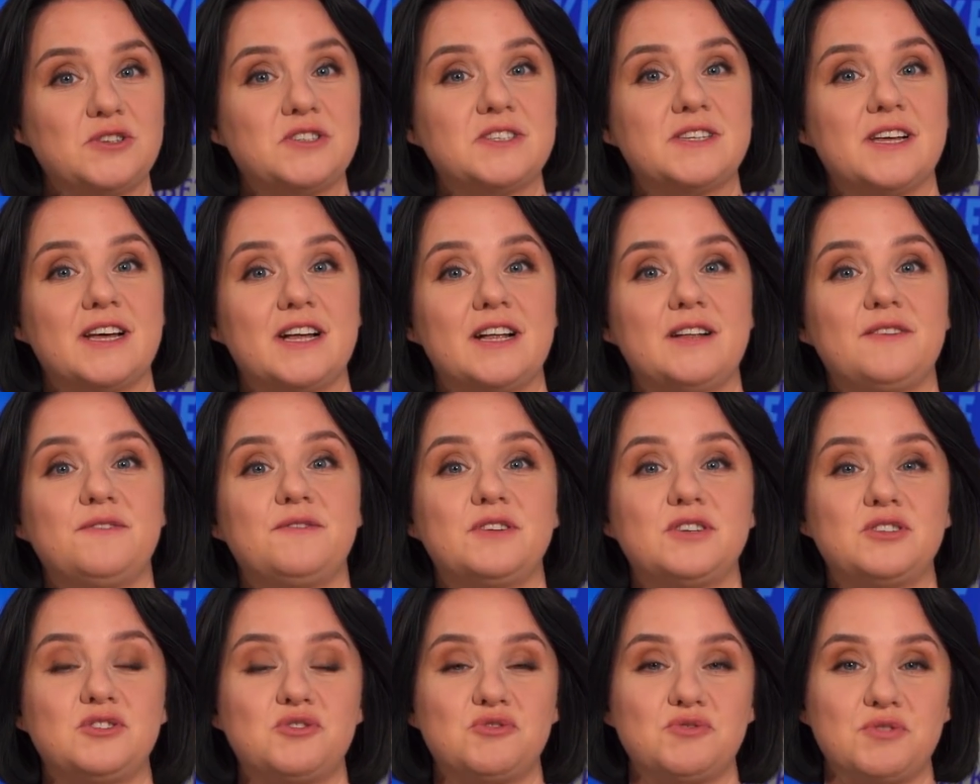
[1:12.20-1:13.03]
yourself
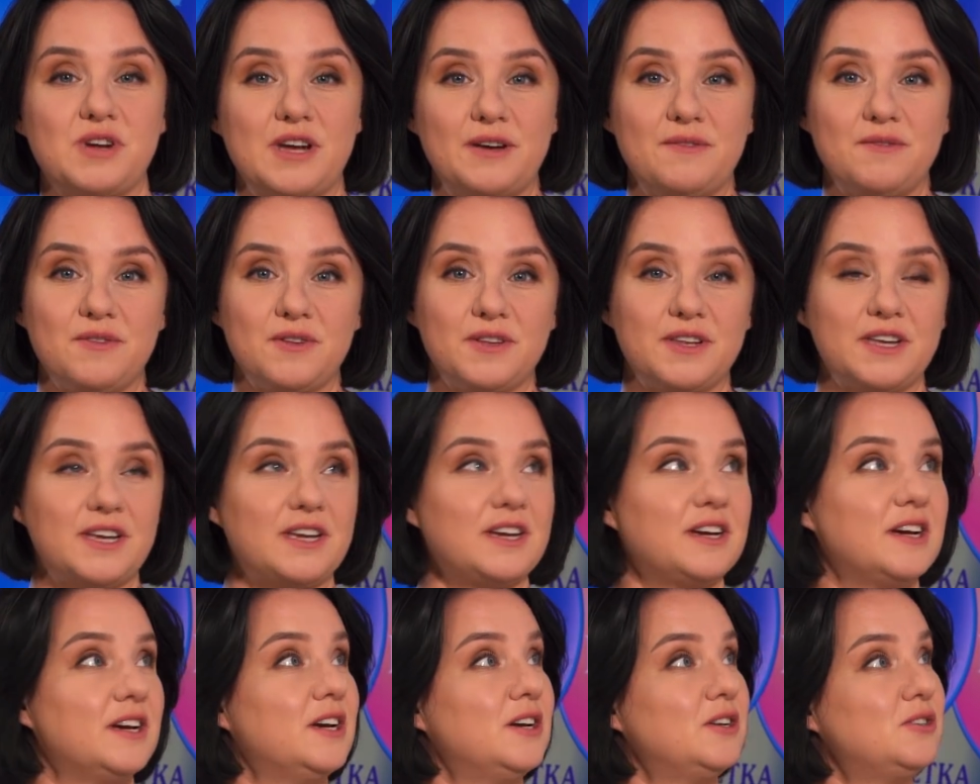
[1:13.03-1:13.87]

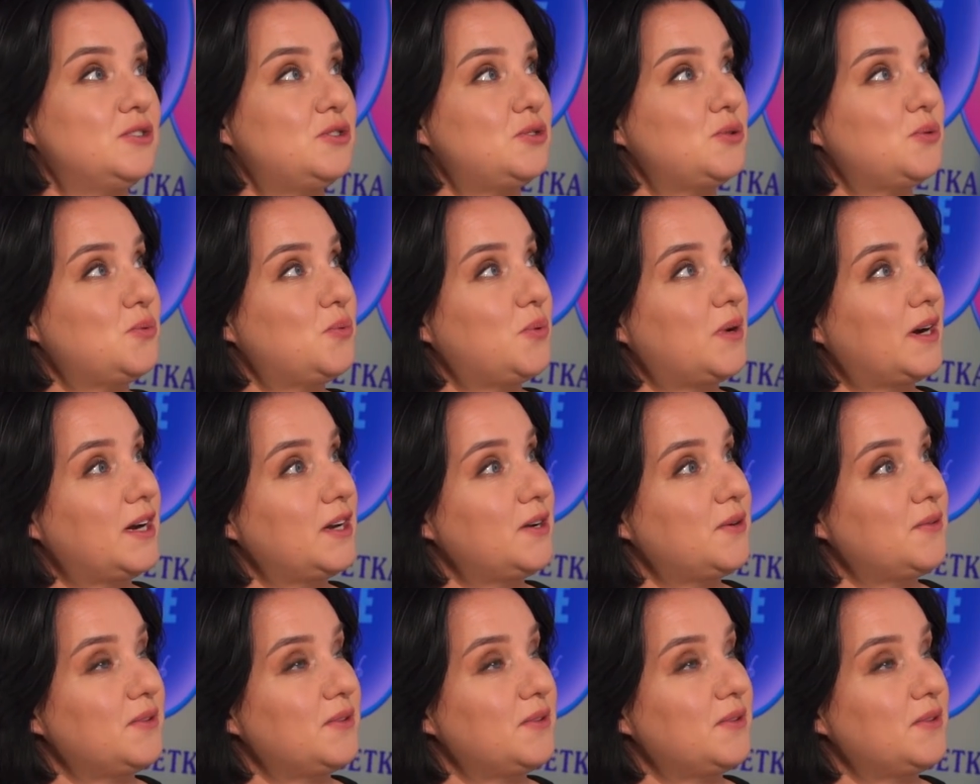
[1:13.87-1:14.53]
traveling to one